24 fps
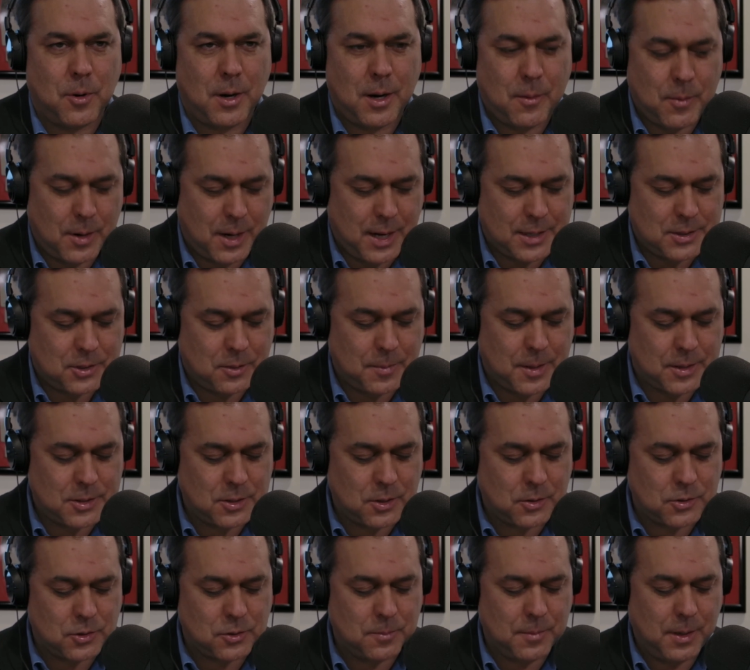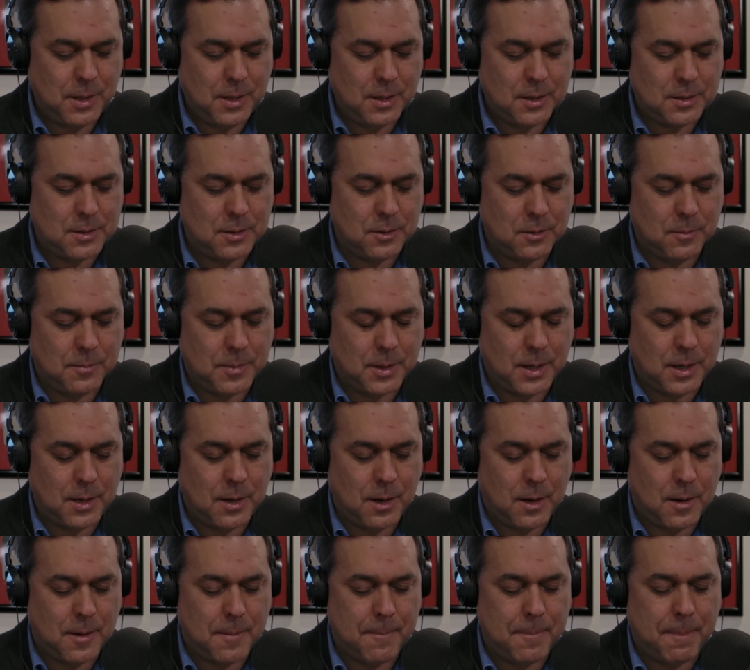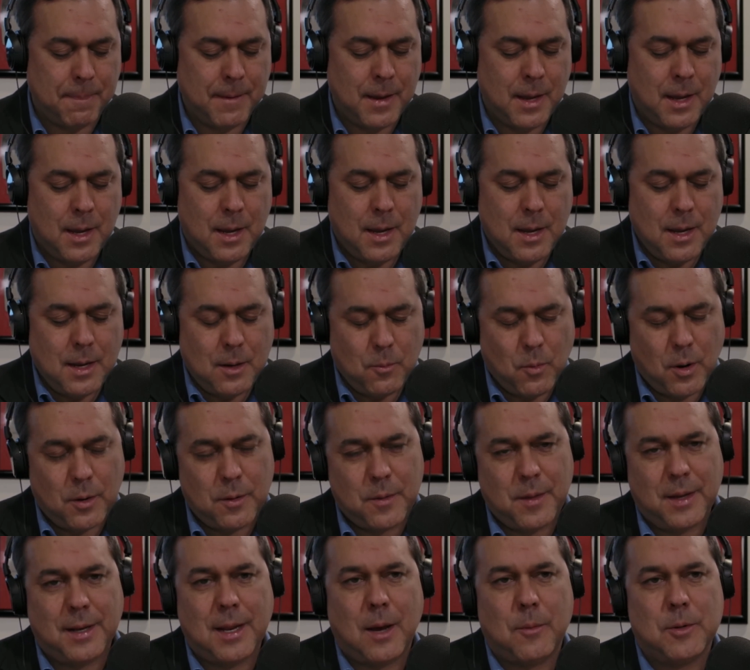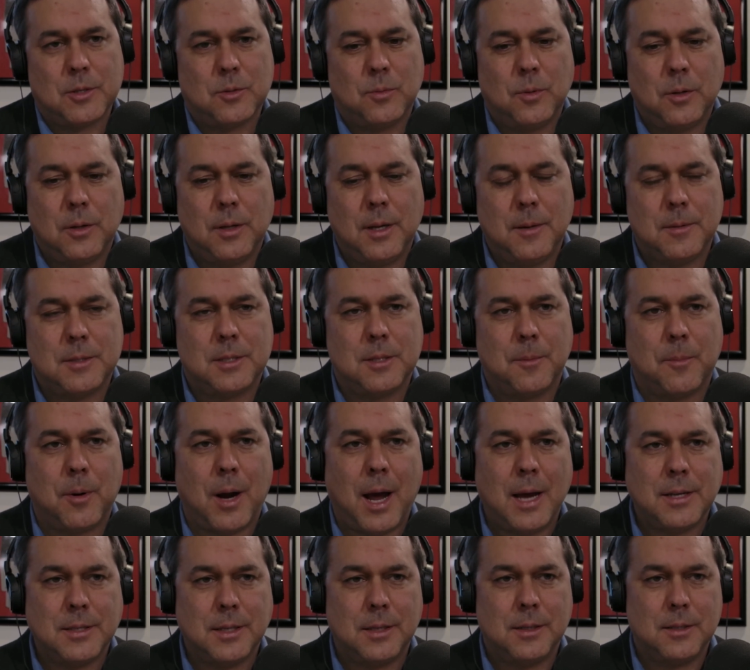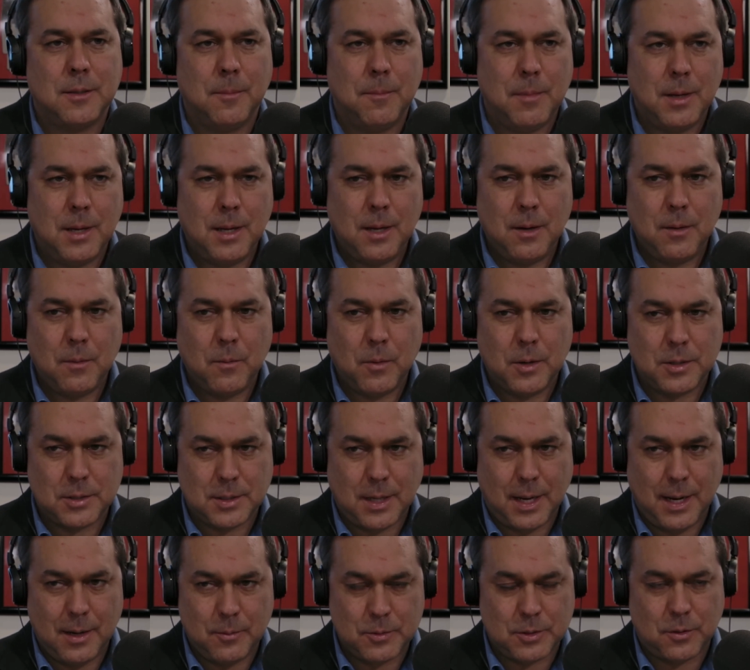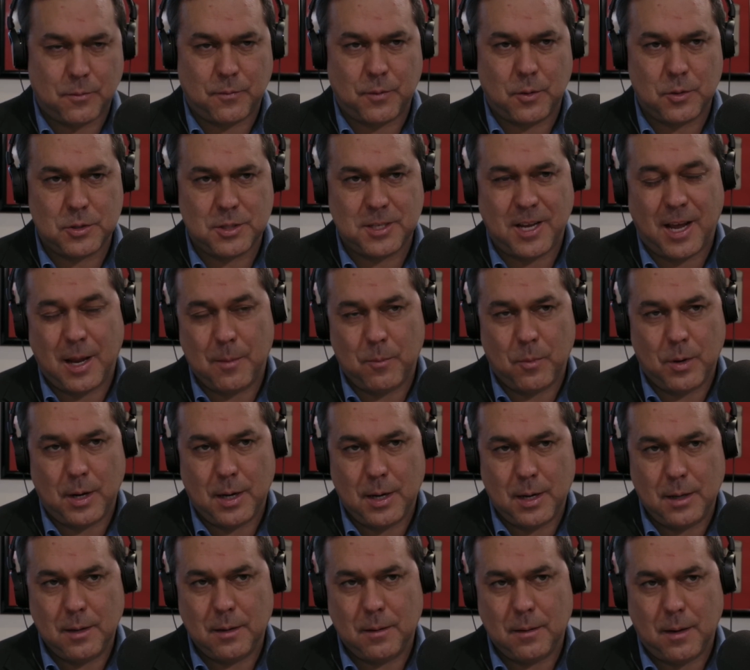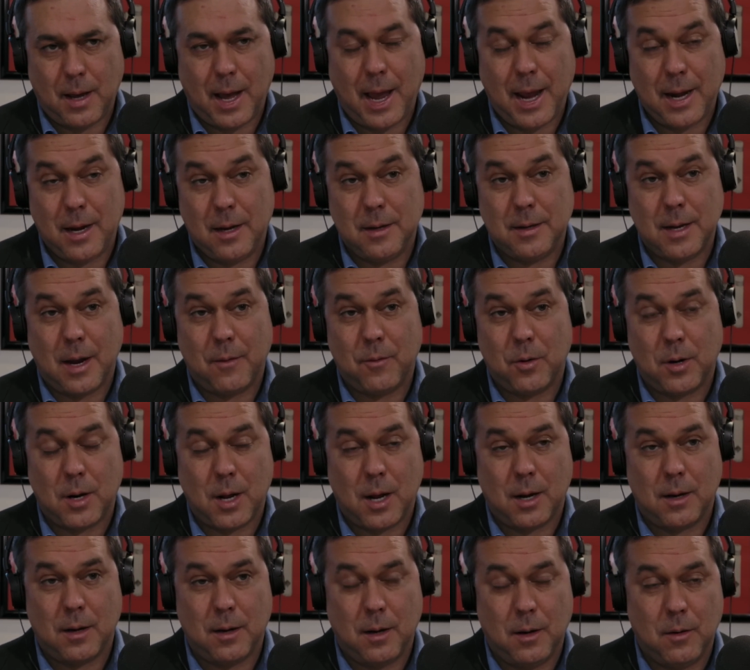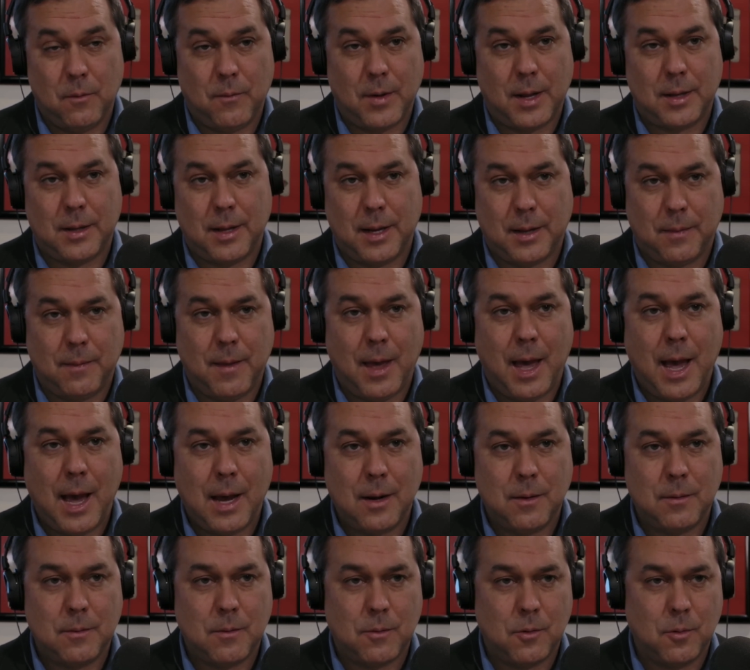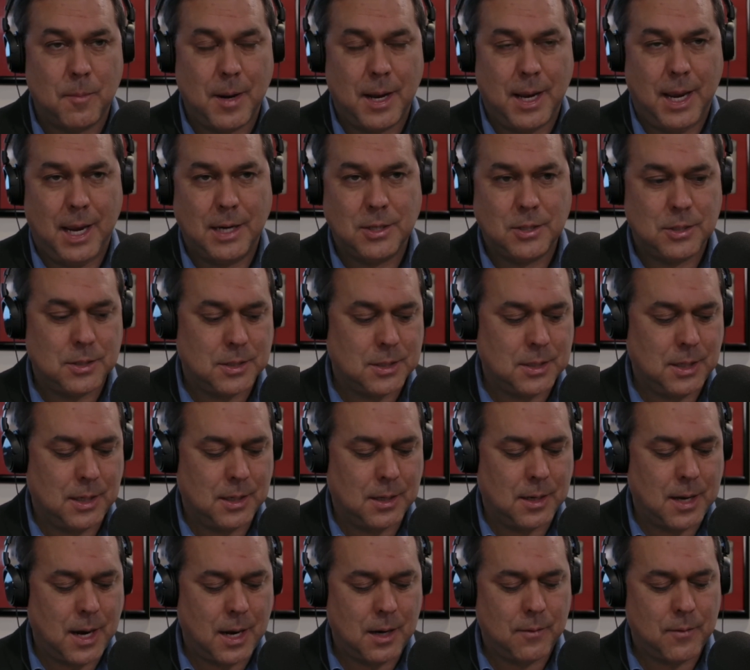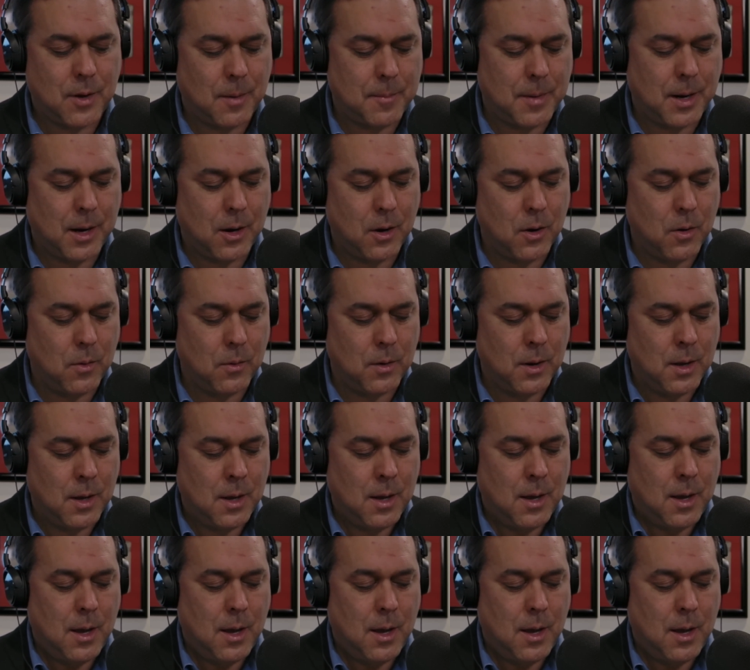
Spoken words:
point. I want to ask you about social media too. But one thing that was really surprising to me was, and it was the first time I had endeavored on an event like that through my agency and kind of on my own.